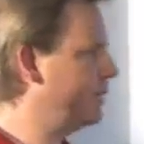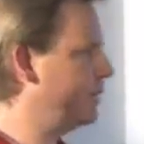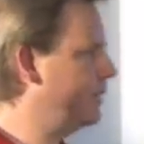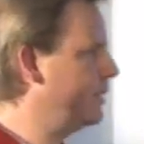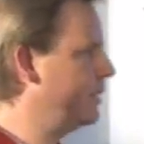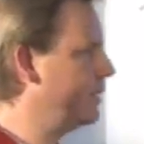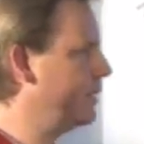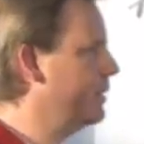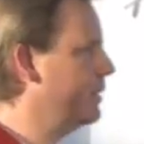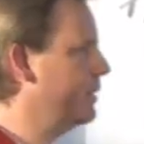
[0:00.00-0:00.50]

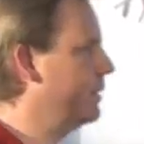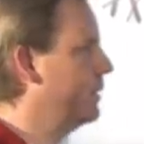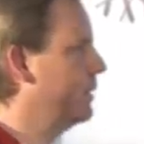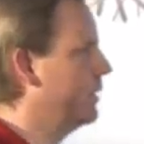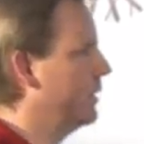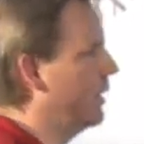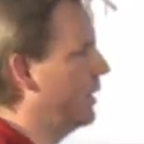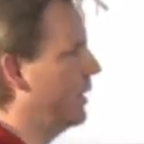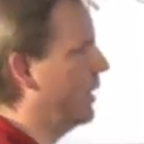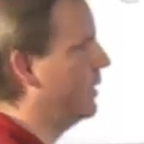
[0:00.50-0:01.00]
it,
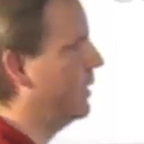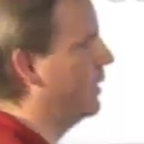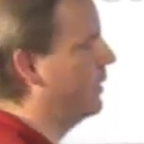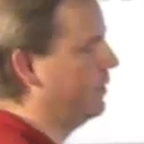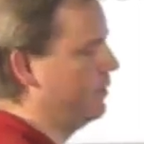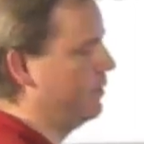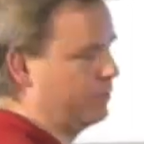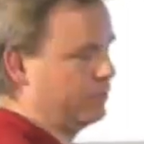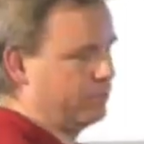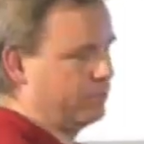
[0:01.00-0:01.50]
and
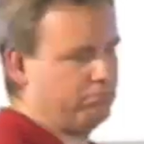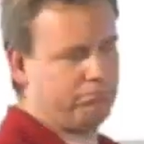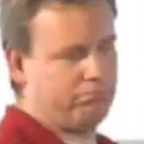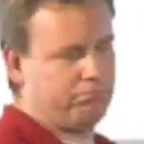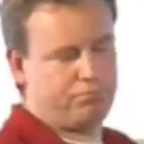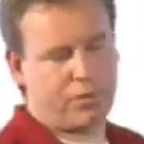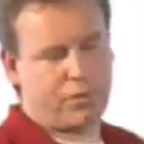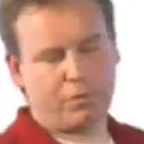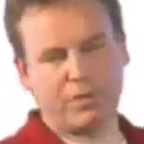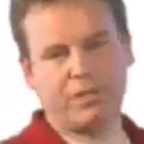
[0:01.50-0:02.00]
then you'll
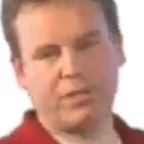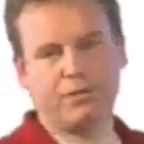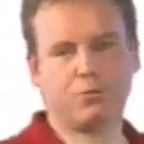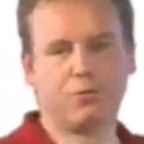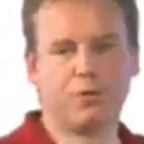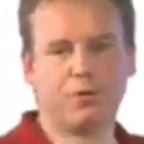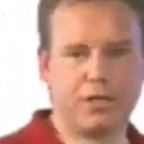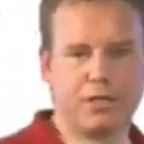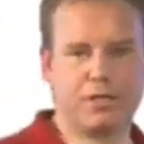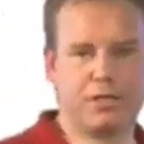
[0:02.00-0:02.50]
probably
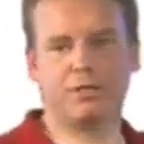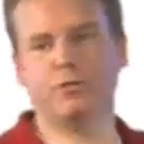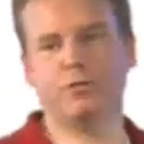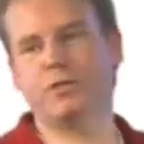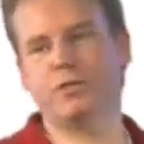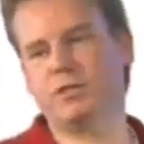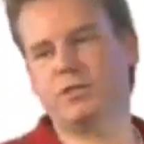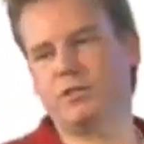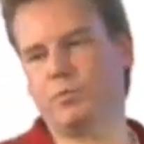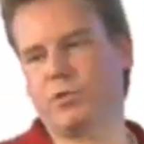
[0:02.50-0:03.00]
run into
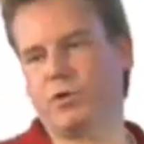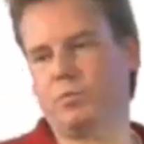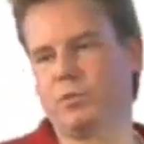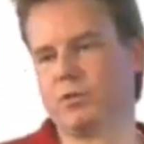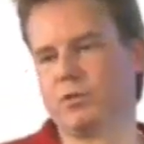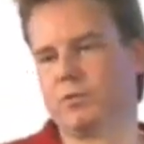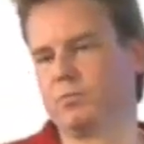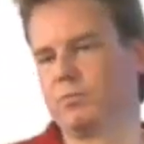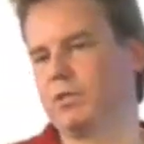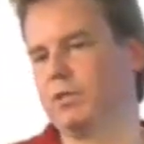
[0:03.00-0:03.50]
these
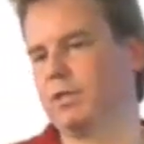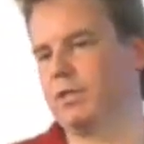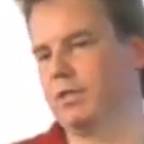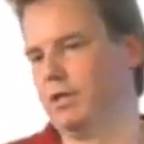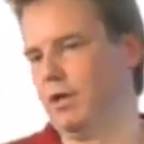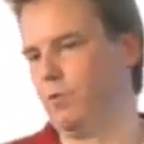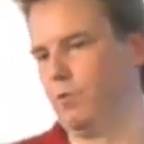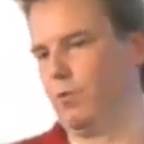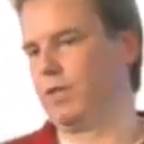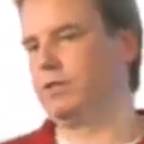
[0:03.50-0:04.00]
problems and you
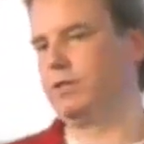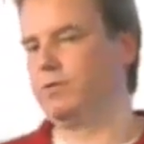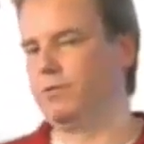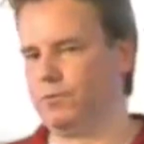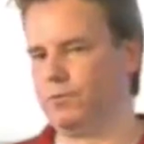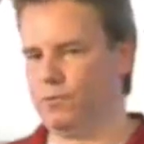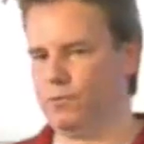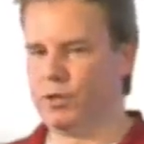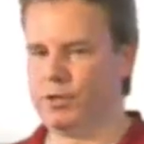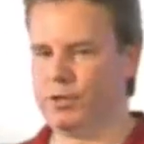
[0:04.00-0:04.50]
know when to
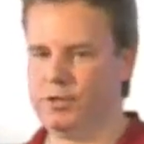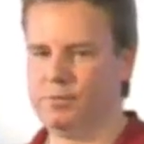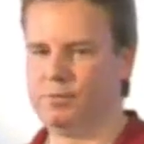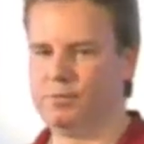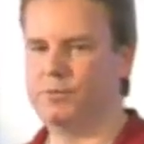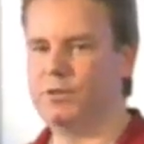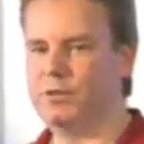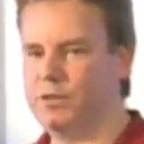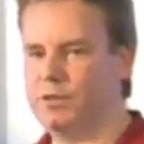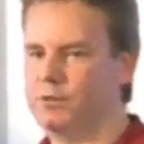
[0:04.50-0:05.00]
avoid
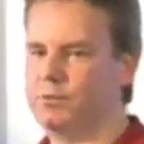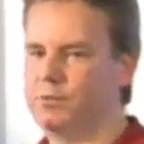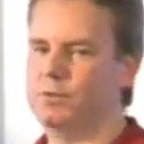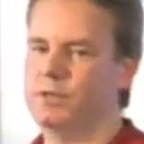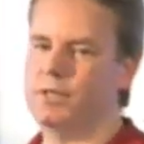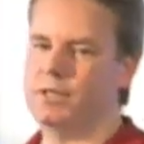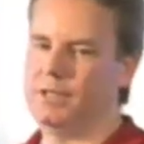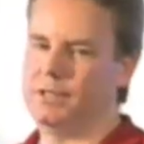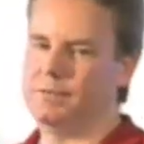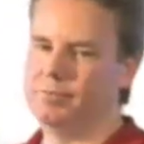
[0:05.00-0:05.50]
them.
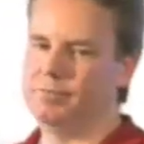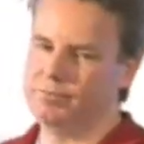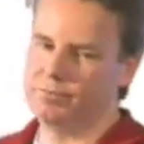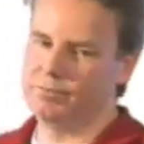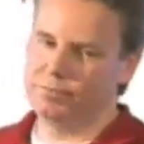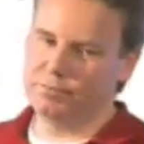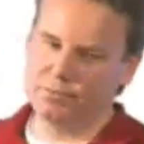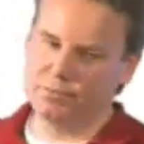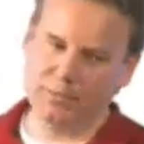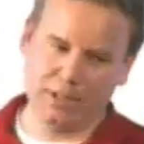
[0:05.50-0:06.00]
So
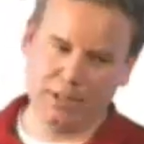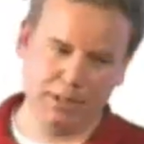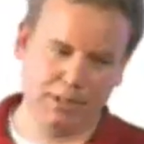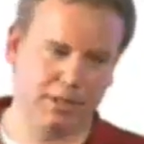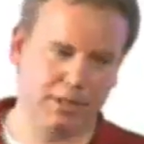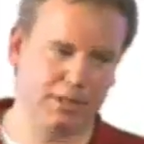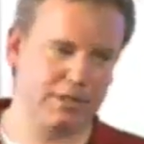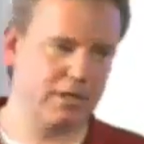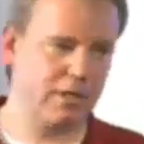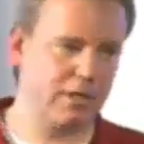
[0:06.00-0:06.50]

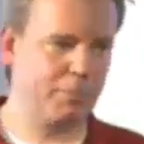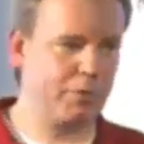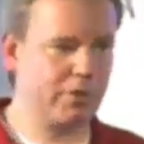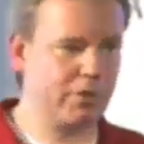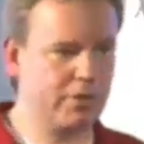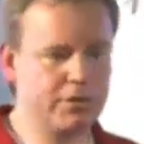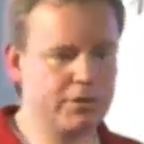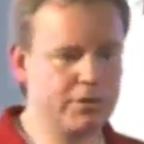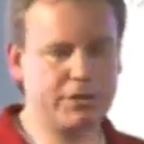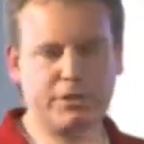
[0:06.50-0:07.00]
that's a couple
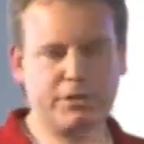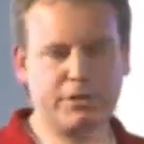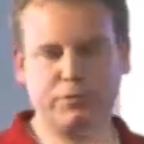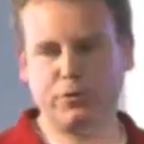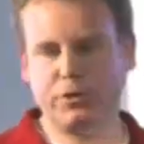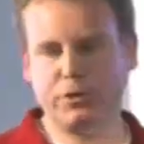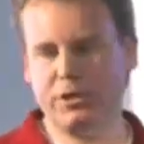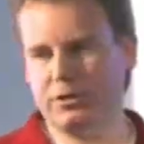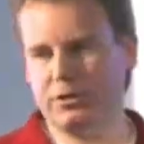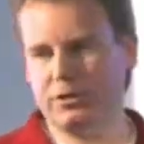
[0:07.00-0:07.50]
of gotchas
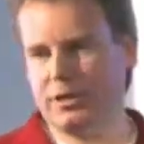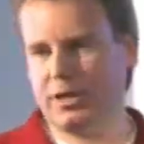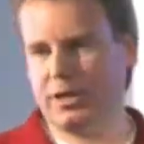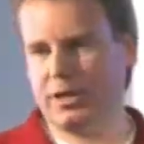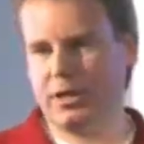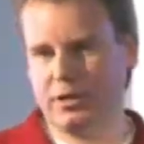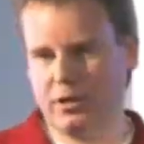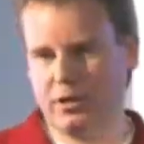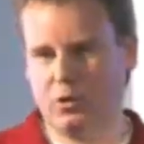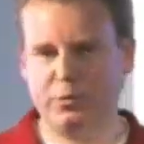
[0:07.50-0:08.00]
for you, and
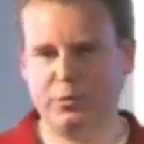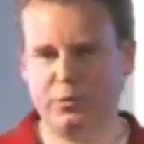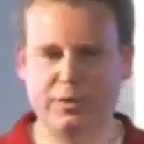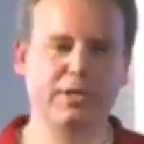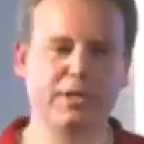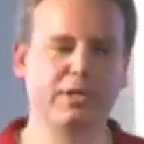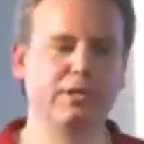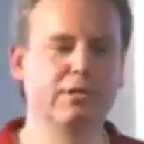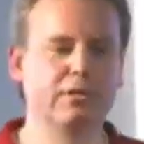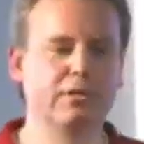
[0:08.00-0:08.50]
I hope
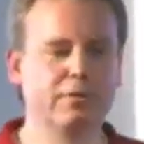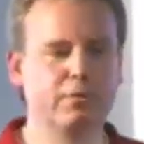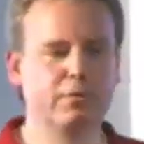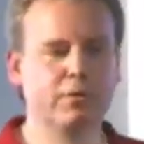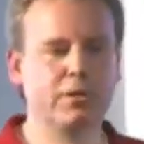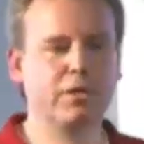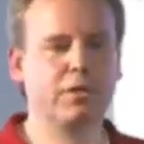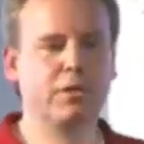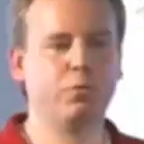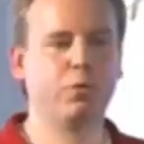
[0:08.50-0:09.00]

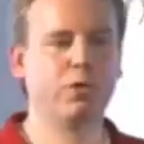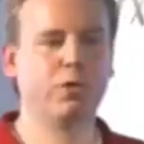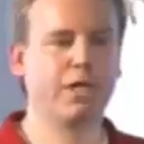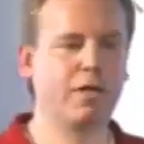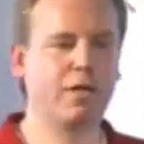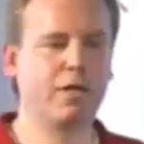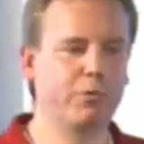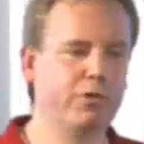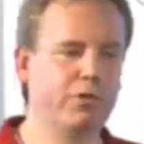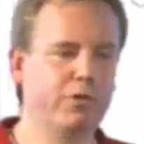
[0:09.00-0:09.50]
will
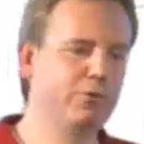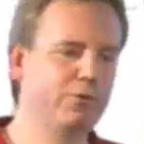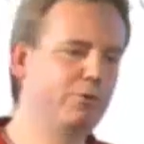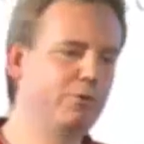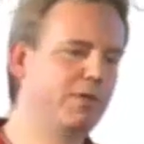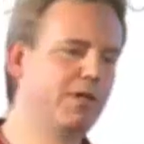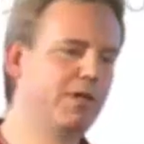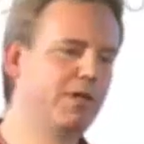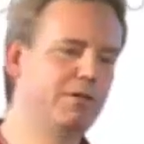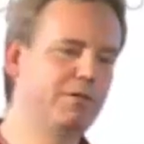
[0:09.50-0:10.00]
help
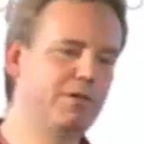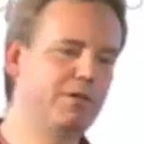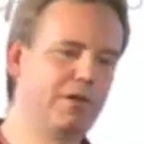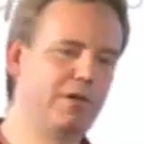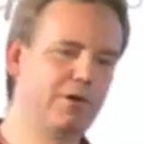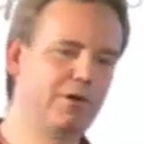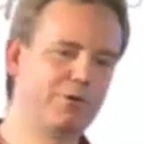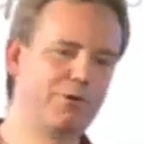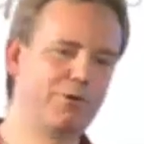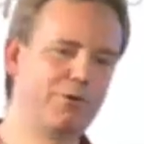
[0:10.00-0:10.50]
you
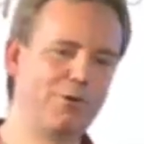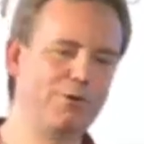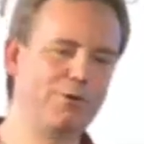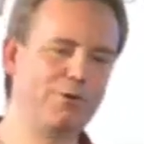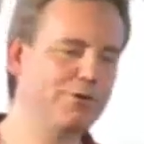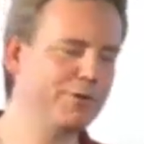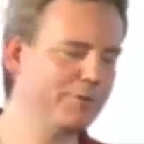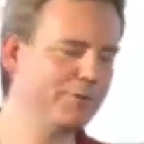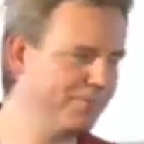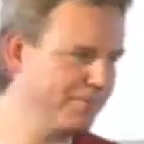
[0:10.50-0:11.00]
along the
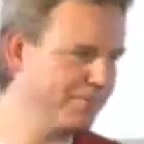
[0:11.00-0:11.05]
road.